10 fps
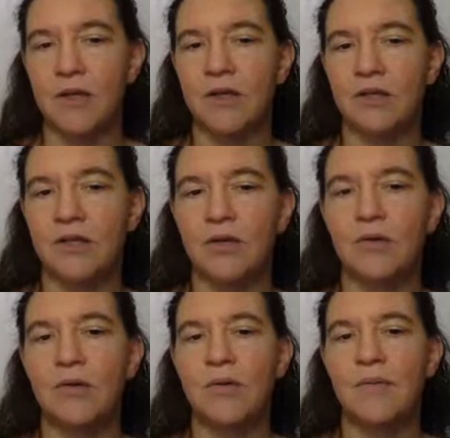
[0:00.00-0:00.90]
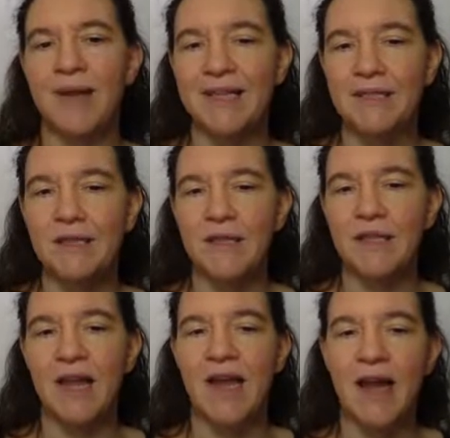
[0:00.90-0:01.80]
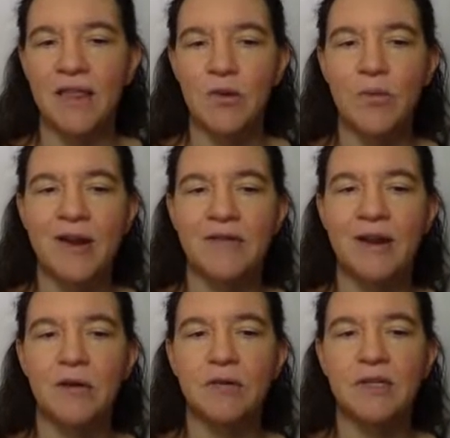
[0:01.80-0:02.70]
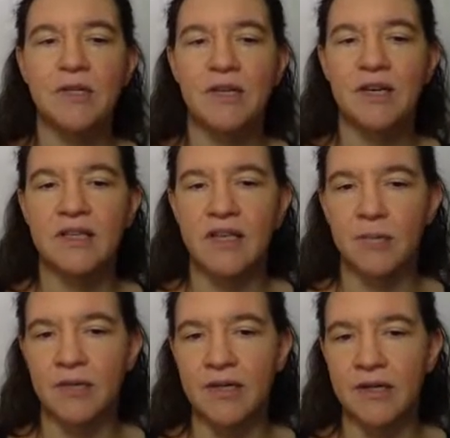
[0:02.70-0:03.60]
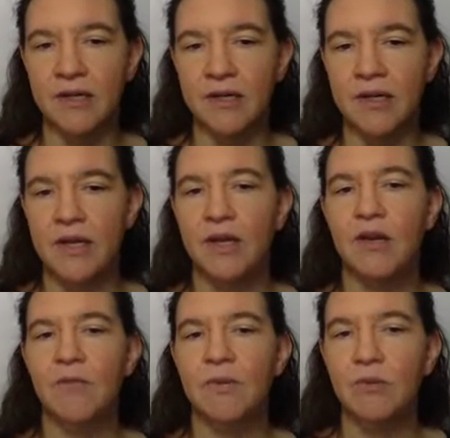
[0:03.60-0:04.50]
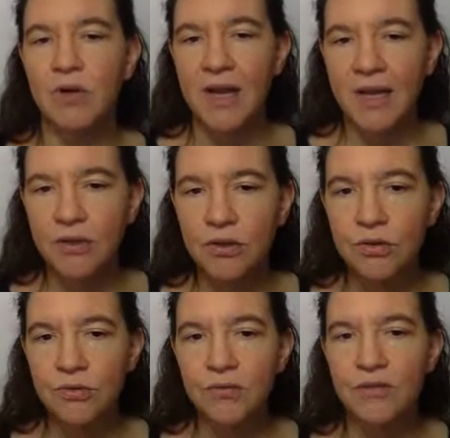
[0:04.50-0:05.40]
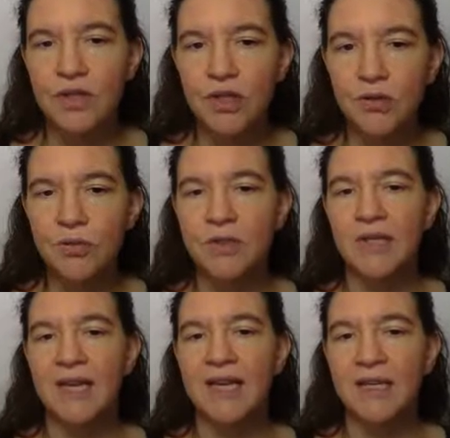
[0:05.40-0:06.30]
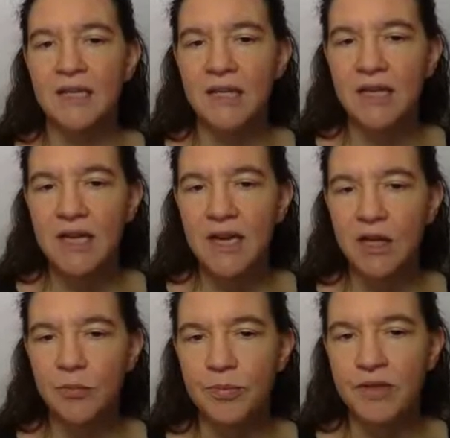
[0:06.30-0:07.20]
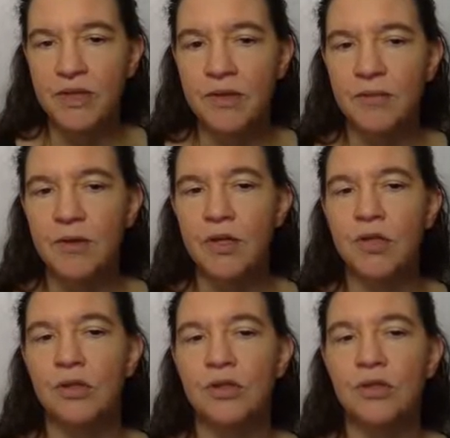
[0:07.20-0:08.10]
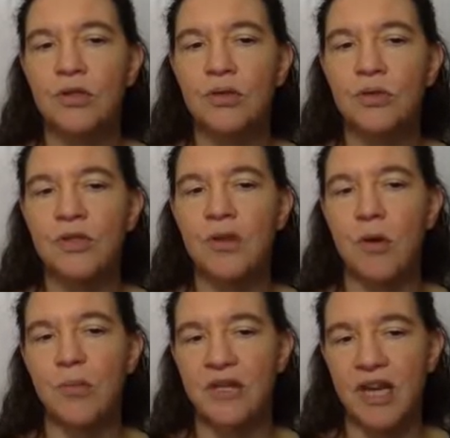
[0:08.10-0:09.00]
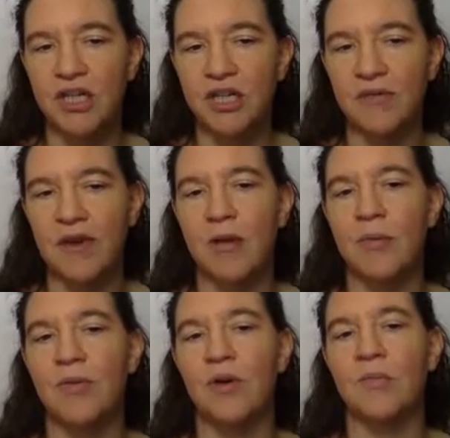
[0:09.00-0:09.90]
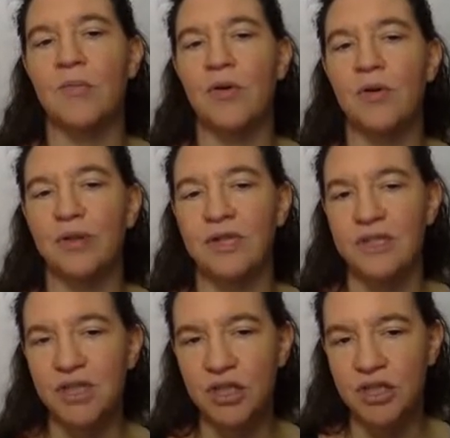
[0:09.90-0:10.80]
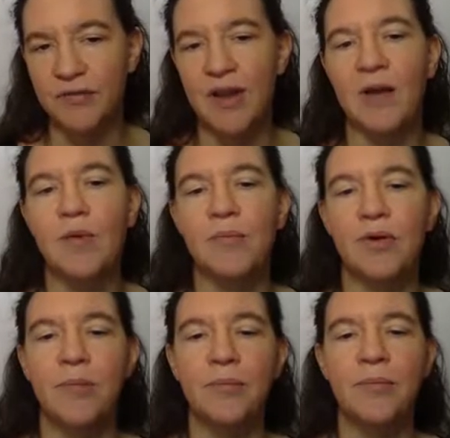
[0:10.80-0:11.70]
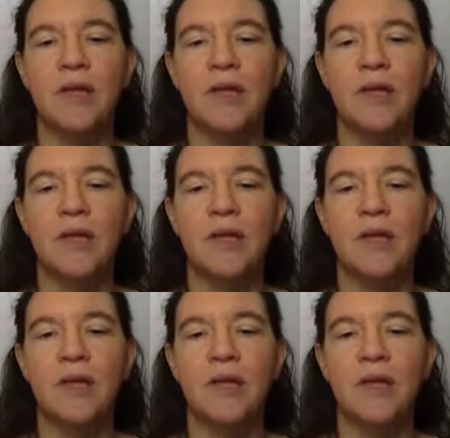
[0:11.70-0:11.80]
So basically the other way around, and it's up here. We would like to reduce DLP to the computation Diffie-Hellman problem, or the decision Diffie-Hellman problem,